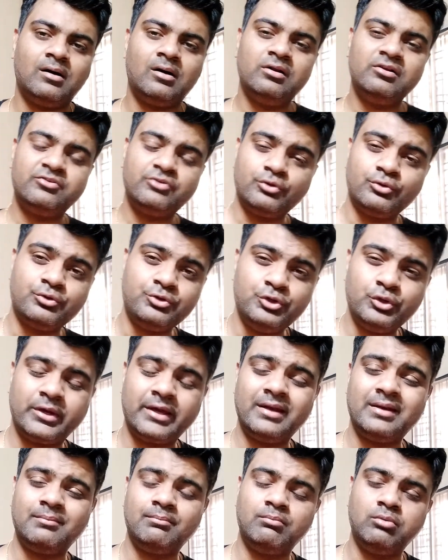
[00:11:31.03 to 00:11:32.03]
also you
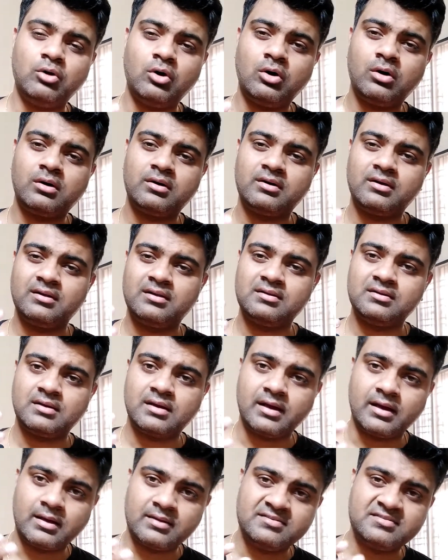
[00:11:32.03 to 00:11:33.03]
can block
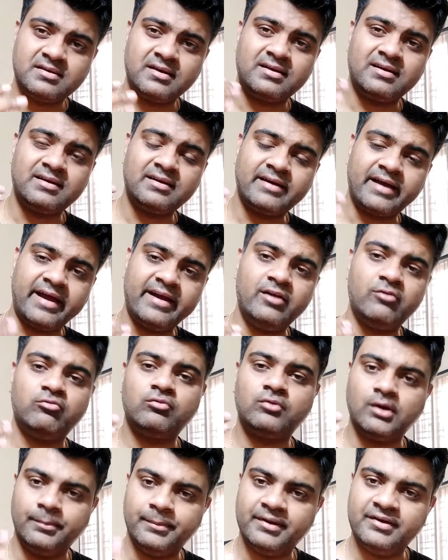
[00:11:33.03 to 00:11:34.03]
certain kind
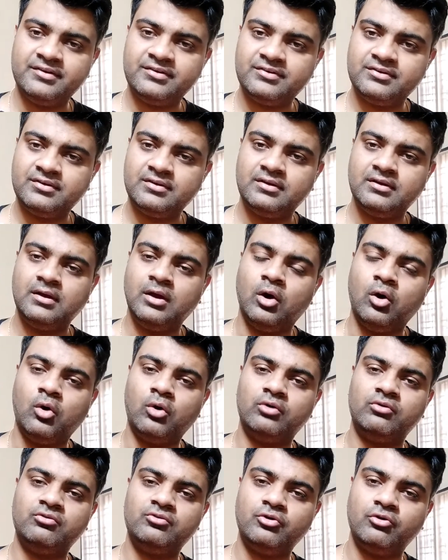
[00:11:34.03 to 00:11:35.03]
of comments
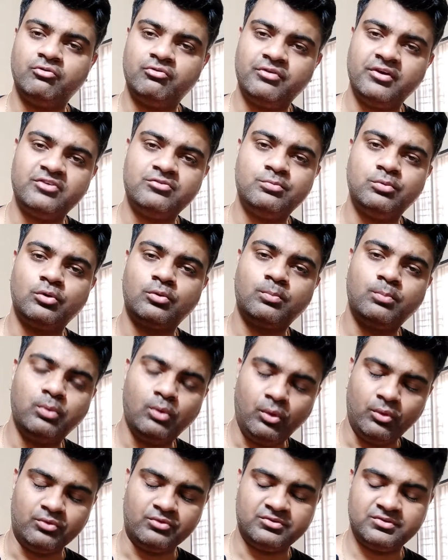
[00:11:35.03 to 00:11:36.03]
on your Facebook
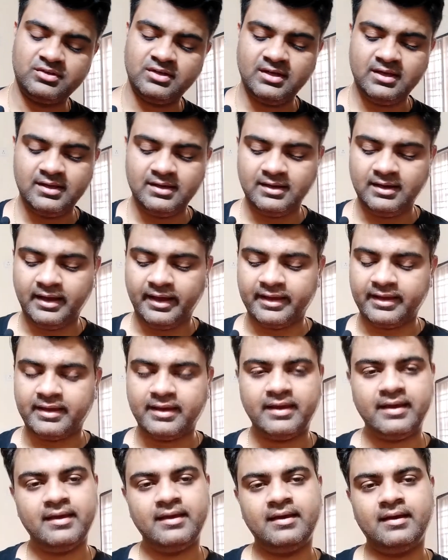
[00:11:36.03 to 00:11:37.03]
post like
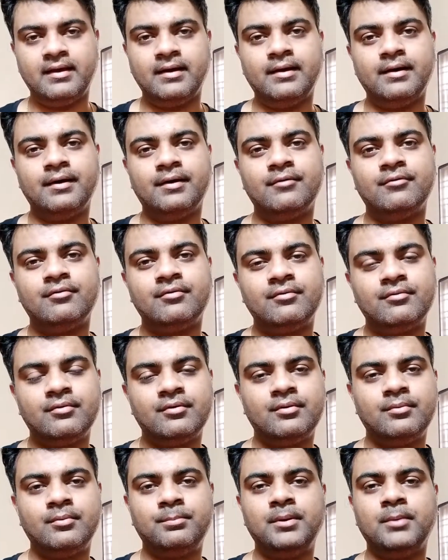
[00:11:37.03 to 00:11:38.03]
uh,
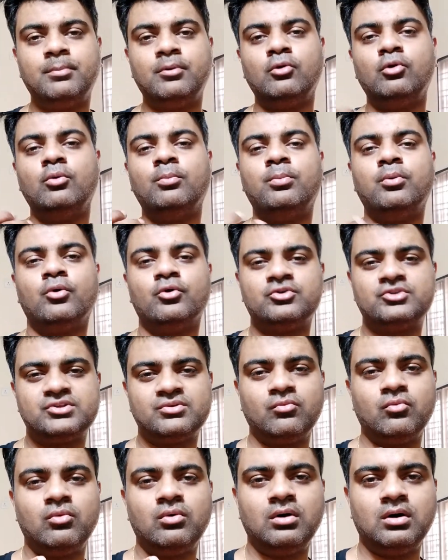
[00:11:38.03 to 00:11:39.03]
people who post
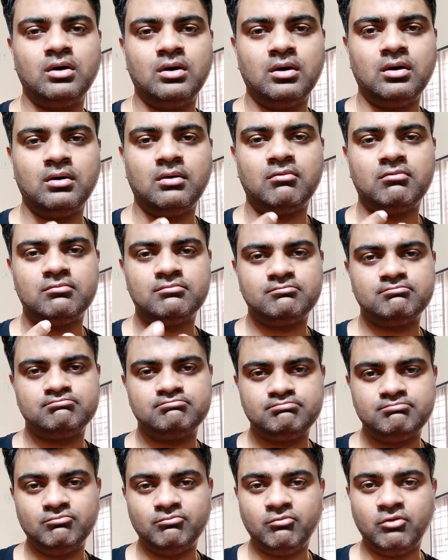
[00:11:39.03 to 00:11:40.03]
uh,
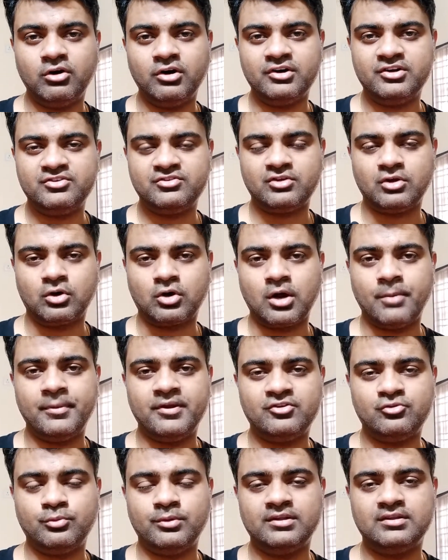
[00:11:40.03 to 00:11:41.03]
words or
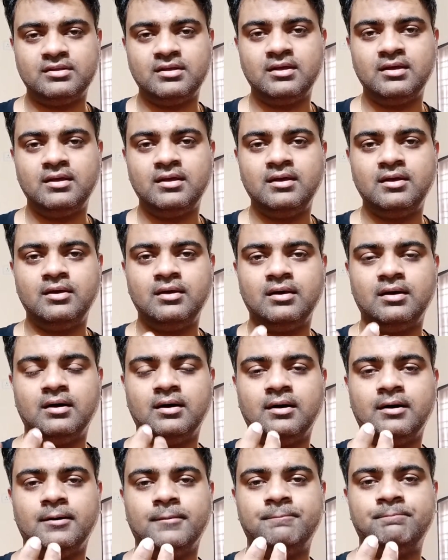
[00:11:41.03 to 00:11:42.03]
comments with
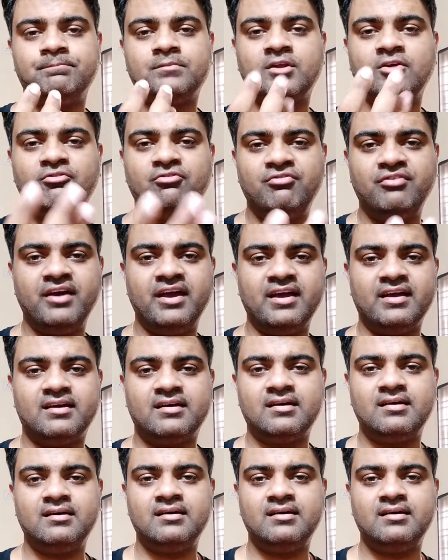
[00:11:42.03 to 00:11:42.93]
uh, fake